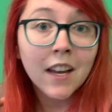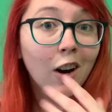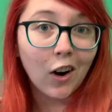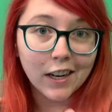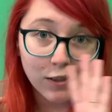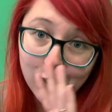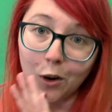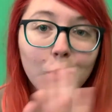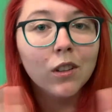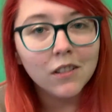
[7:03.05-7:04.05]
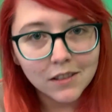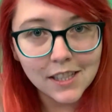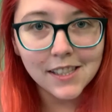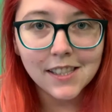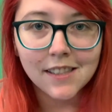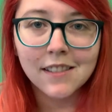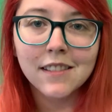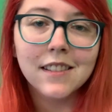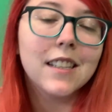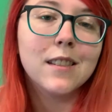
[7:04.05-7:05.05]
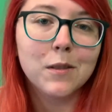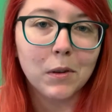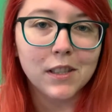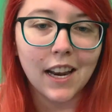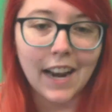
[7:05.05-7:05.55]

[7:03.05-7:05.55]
All right, so this is what's gonna